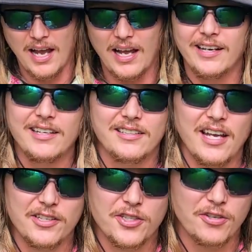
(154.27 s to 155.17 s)
Any
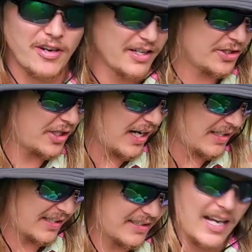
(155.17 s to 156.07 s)
dead straight shot
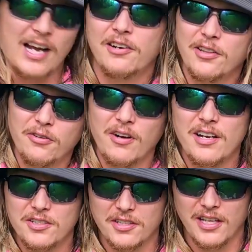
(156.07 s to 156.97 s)
that's out of the
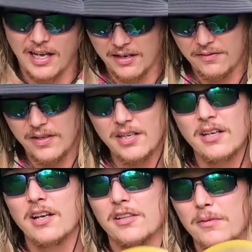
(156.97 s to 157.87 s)
range of the Envy,
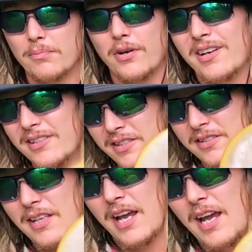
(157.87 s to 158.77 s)
the Breeze is
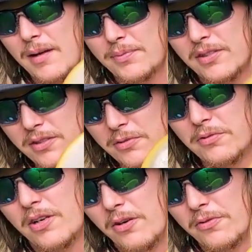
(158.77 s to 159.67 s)
the
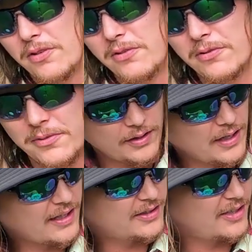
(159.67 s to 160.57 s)
absolute go-to.
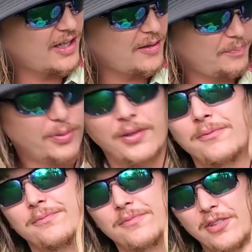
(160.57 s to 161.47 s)
Next up,
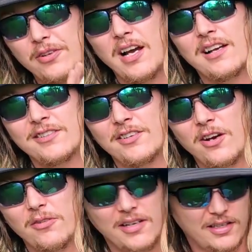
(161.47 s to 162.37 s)
you guys
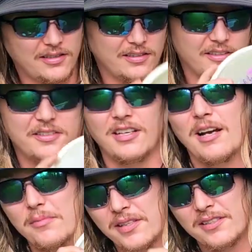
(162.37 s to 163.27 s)
know it, the
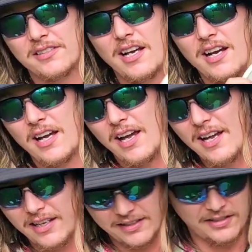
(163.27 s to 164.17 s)
Lazut
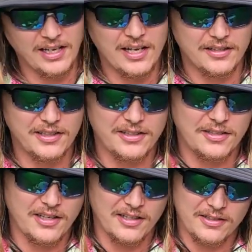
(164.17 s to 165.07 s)
Hex. This
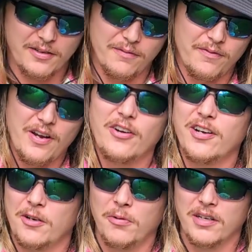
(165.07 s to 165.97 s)
disc
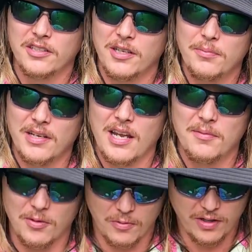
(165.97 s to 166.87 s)
very quickly
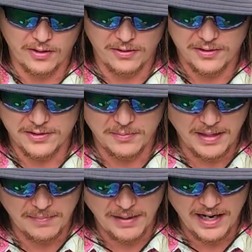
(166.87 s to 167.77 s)
became a workhorse in
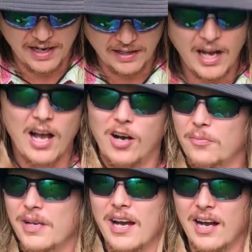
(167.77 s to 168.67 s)
my bag. I'll
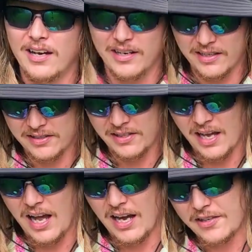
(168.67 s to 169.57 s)
be honest,
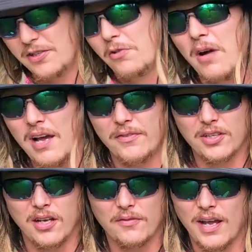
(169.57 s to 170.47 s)
I do have a
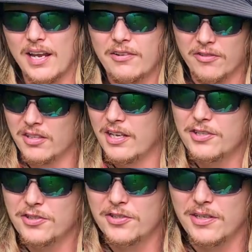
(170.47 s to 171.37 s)
love-hate
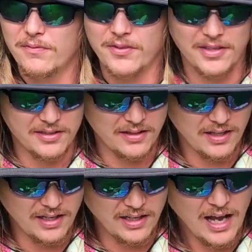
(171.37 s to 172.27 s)
relationship for this
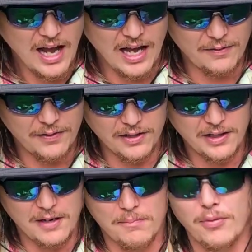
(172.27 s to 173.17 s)
thing. I feel like
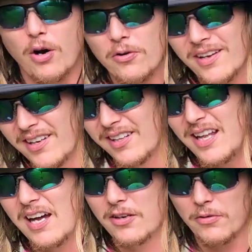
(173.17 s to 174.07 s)
it broke in a
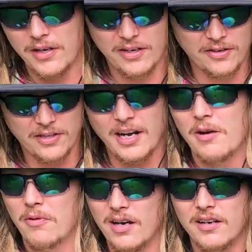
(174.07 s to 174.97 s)
lot quicker than I
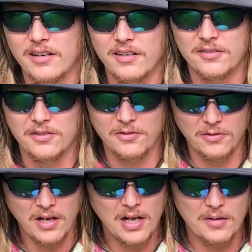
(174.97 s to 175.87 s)
wanted it
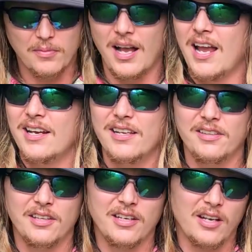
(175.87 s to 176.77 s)
to, but
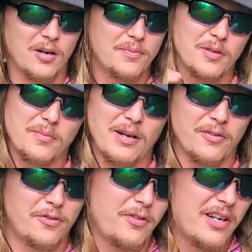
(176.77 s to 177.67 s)
anything up to about
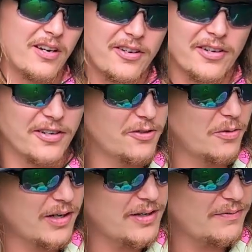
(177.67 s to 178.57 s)

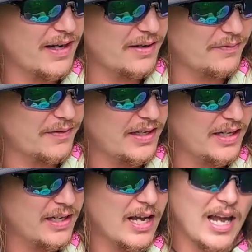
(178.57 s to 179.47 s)
325
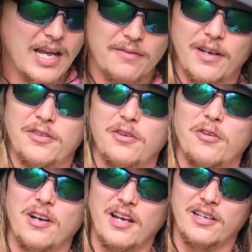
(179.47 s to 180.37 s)
feet, if I throw
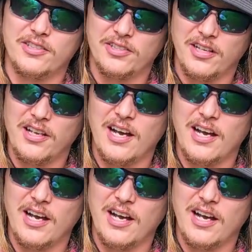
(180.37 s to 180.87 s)
it on a slight